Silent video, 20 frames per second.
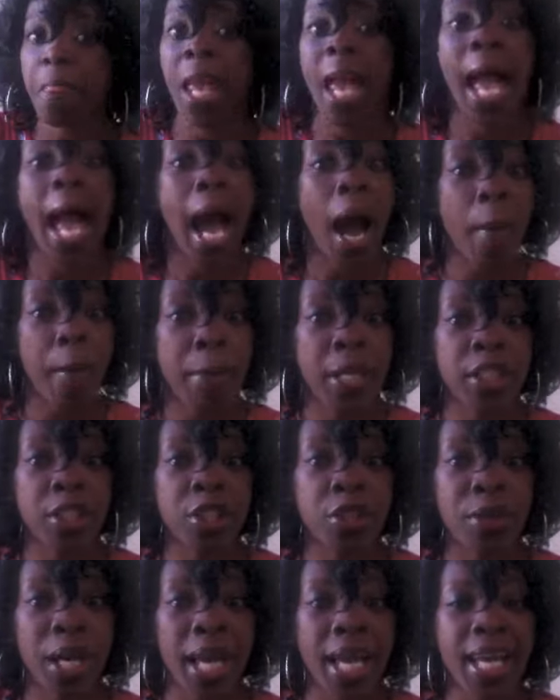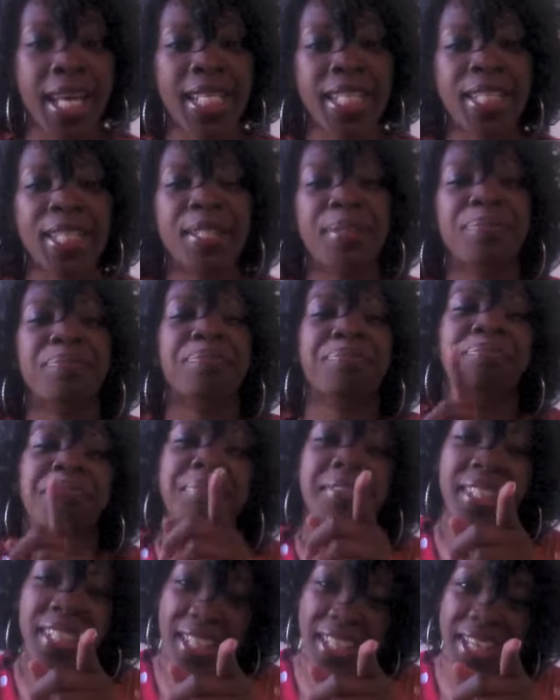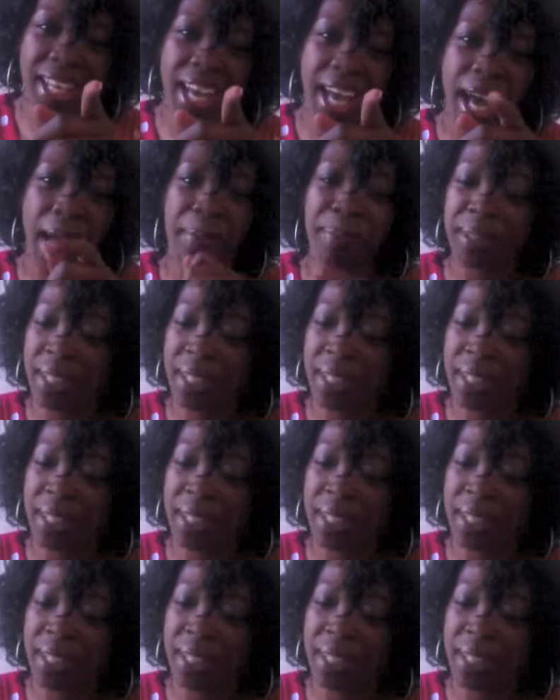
How much, you ask? I'm